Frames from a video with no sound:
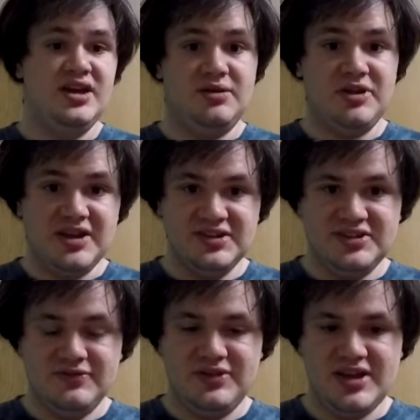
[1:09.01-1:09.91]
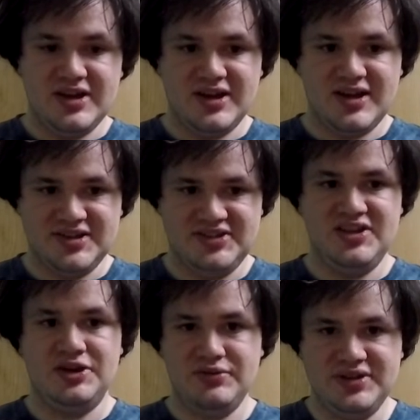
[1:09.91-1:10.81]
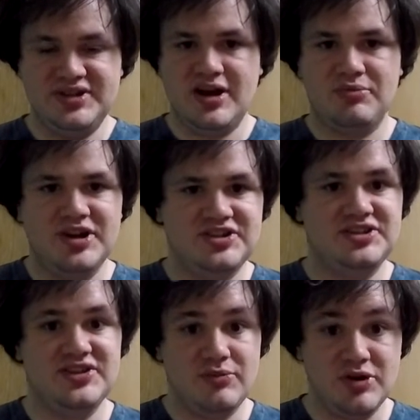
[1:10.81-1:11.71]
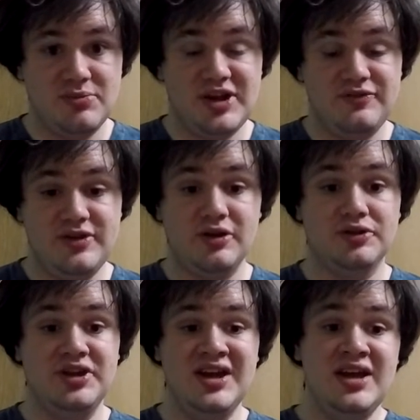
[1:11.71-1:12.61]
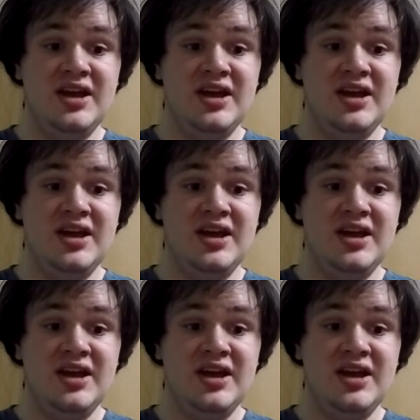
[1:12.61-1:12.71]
and because of the constantly increasing operations in the Permian field,